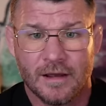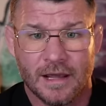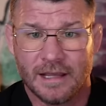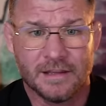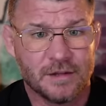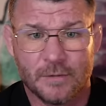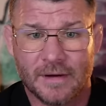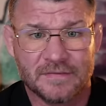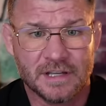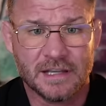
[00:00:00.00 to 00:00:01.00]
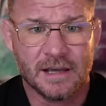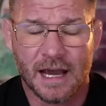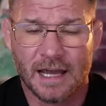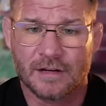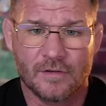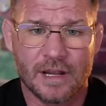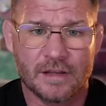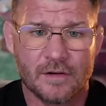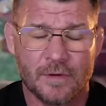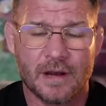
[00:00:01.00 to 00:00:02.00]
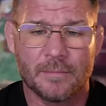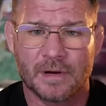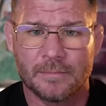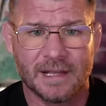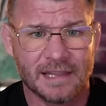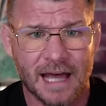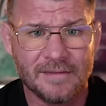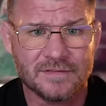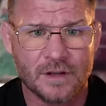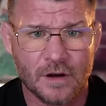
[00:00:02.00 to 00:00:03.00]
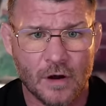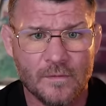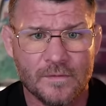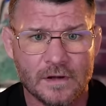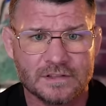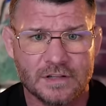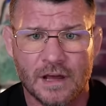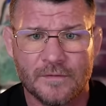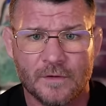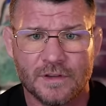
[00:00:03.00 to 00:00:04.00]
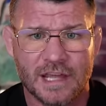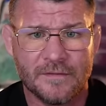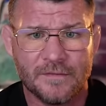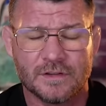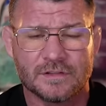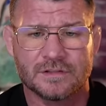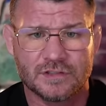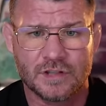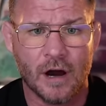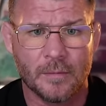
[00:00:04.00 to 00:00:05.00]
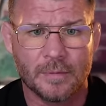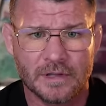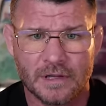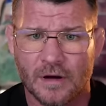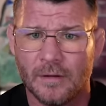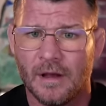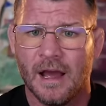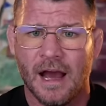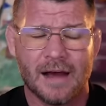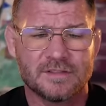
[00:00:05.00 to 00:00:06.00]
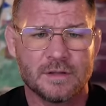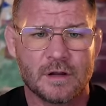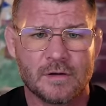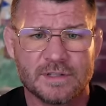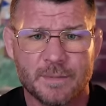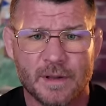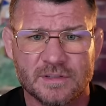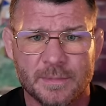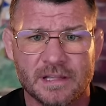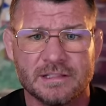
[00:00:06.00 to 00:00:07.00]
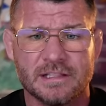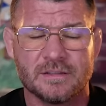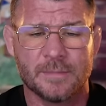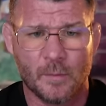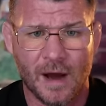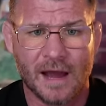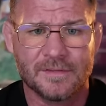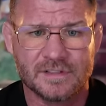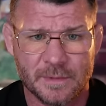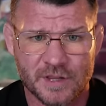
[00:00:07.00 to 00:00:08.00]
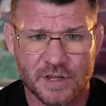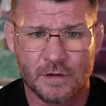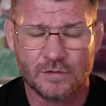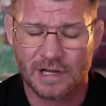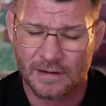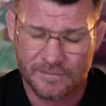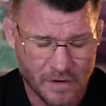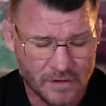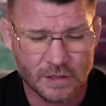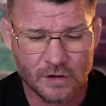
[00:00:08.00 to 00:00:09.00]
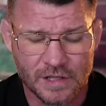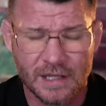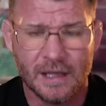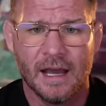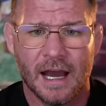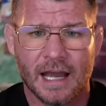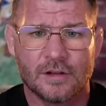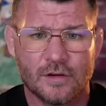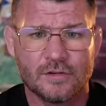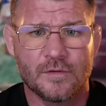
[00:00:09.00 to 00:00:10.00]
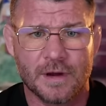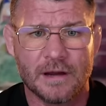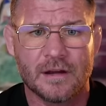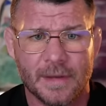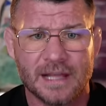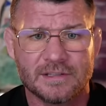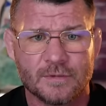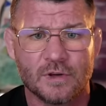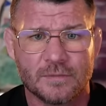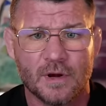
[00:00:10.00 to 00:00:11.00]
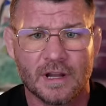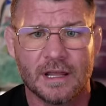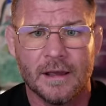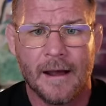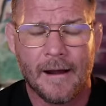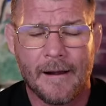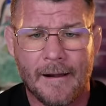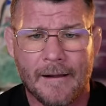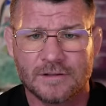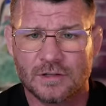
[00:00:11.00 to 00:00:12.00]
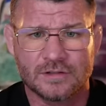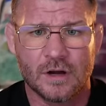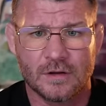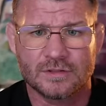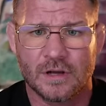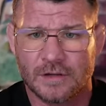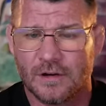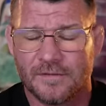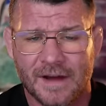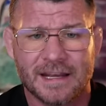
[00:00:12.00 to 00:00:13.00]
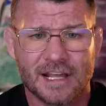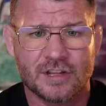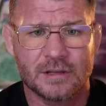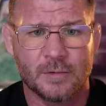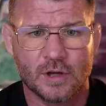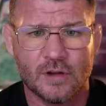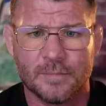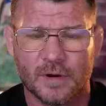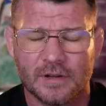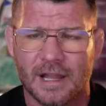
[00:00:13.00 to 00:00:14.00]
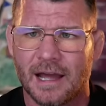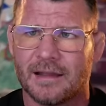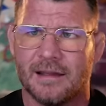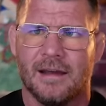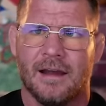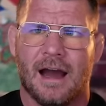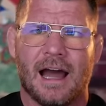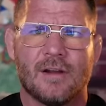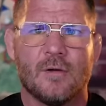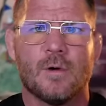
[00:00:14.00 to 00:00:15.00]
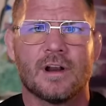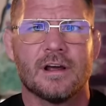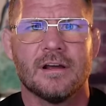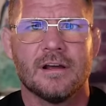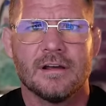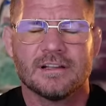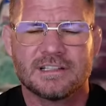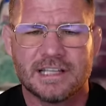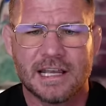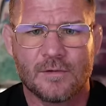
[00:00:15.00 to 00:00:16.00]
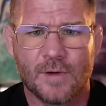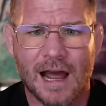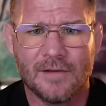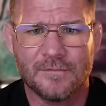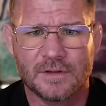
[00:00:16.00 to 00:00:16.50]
in the U F C, I had a great career, but my life's not over. So therefore the no. effort doesn't stop. You know, I've still got a responsibility to my wife and to my children. I'm very lucky. I had a good career and I made some good money. Uh, so, so, so, you know, financially we're good, but like, I don't want to sit around for the